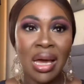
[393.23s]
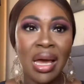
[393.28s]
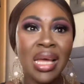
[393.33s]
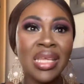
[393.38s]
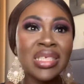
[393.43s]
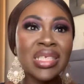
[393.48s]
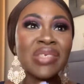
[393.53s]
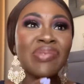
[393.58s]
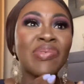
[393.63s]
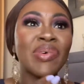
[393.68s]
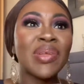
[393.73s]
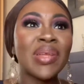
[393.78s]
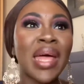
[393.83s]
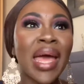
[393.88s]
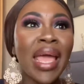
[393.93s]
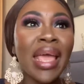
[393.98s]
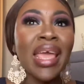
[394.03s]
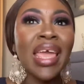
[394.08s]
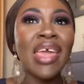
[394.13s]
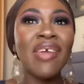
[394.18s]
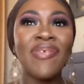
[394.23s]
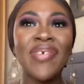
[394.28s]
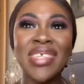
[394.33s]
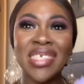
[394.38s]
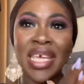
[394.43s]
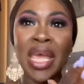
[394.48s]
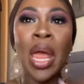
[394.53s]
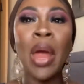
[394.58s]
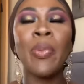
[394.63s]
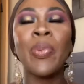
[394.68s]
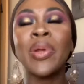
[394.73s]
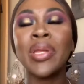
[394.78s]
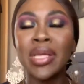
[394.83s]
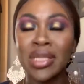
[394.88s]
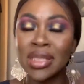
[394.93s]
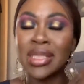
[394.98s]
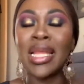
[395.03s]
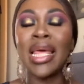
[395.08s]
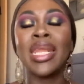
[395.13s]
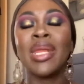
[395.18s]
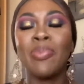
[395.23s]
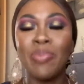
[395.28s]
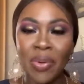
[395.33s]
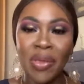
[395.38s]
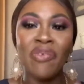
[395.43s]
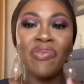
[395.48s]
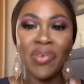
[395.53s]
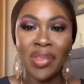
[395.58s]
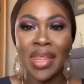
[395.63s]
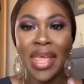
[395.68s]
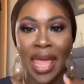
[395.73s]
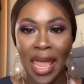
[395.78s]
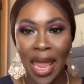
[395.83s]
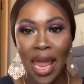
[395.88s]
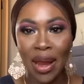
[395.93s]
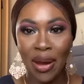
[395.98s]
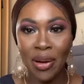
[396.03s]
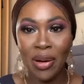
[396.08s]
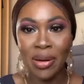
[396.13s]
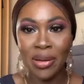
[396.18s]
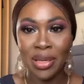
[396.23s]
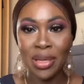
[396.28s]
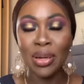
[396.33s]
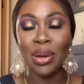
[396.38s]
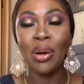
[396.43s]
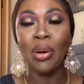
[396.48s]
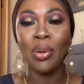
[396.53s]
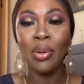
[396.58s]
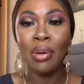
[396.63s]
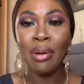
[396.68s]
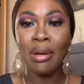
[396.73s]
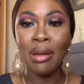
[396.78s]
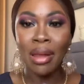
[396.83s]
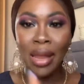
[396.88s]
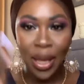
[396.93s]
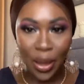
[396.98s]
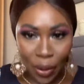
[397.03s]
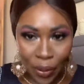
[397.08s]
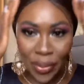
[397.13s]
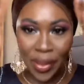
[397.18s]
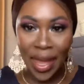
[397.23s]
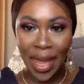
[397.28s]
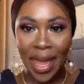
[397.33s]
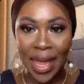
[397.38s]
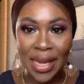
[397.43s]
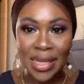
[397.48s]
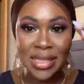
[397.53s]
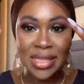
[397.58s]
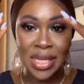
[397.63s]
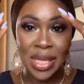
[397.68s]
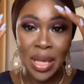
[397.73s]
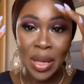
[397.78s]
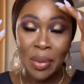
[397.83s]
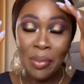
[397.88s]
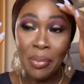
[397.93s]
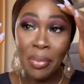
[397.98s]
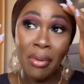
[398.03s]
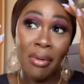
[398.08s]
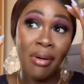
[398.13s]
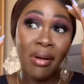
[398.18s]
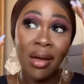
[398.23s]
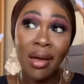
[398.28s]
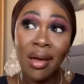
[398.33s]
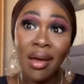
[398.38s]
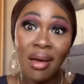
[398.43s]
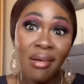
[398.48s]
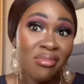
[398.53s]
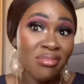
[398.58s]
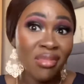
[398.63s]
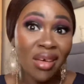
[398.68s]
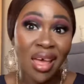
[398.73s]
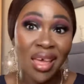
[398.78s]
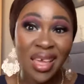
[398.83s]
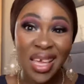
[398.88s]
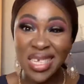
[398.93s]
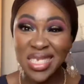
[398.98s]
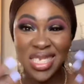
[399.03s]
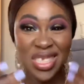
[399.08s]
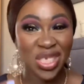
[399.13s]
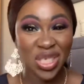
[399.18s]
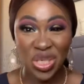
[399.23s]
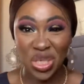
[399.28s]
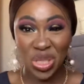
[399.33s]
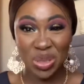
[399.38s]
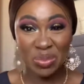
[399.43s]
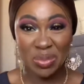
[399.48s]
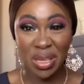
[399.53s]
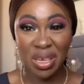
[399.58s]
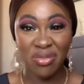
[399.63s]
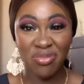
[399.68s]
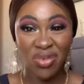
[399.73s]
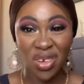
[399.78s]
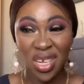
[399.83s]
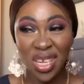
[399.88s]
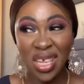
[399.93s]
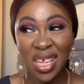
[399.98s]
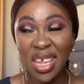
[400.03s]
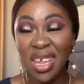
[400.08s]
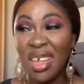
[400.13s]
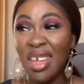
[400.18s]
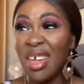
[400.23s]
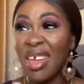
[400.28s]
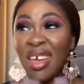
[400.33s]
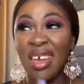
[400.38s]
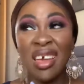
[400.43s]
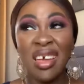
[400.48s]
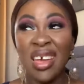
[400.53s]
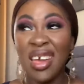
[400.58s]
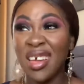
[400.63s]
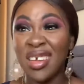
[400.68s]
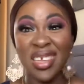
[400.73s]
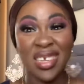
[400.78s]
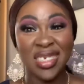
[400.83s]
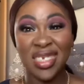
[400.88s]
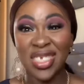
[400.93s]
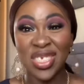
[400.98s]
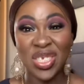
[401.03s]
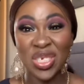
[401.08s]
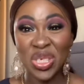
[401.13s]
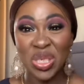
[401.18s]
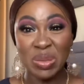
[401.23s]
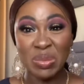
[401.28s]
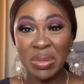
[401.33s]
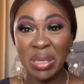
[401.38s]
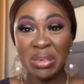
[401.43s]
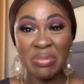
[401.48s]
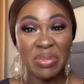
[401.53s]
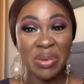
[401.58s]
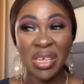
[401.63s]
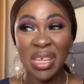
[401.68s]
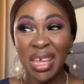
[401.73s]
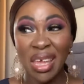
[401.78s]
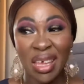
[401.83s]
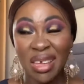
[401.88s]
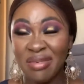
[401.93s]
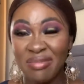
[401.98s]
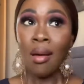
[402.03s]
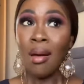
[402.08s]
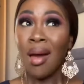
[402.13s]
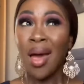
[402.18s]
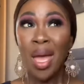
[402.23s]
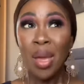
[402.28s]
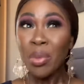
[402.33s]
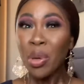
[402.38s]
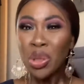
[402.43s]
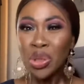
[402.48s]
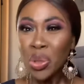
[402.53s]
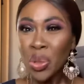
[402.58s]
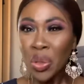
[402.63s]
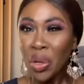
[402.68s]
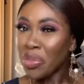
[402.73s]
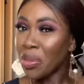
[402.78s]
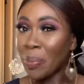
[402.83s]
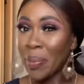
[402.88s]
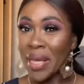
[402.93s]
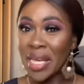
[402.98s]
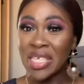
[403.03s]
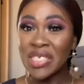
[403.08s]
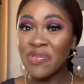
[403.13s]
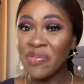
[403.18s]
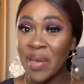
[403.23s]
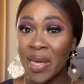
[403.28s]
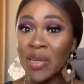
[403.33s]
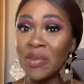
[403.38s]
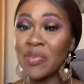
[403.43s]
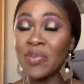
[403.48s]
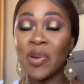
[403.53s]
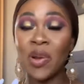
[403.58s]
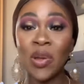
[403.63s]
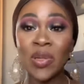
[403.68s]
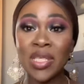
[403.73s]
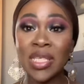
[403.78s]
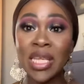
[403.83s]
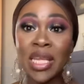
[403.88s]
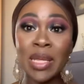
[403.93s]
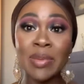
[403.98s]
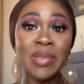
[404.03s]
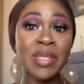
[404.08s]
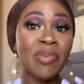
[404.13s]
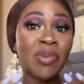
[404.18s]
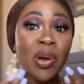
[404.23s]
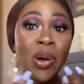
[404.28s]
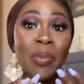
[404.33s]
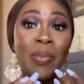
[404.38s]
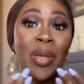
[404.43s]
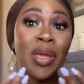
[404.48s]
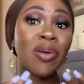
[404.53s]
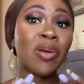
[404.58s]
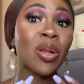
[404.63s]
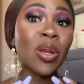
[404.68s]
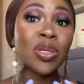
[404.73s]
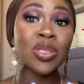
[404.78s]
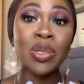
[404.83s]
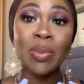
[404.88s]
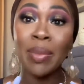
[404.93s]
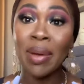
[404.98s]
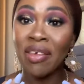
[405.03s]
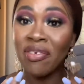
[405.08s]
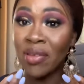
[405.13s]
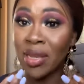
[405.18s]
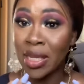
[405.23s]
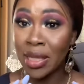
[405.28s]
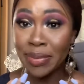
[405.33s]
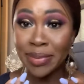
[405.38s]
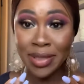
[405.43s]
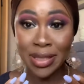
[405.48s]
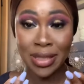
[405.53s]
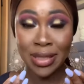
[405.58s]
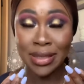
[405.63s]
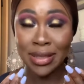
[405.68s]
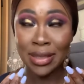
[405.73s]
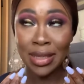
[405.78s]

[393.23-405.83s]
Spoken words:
just feel like if it's hair products, let it be for the hair, you know, like on the head. But I guess it's just me, but yeah. I'm also not the biggest fan of glossy lips. I've got a bit of gloss on my lips